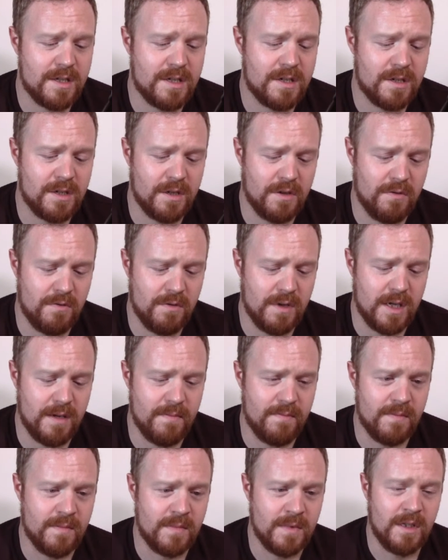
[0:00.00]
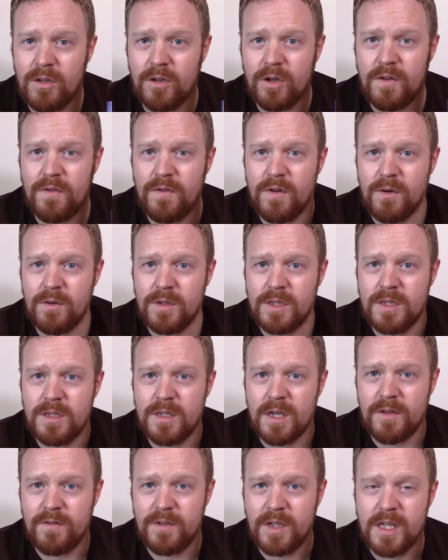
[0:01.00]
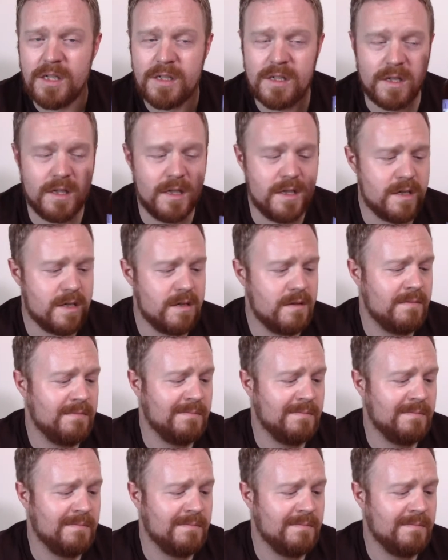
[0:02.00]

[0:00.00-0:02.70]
So looking forward to diving into this.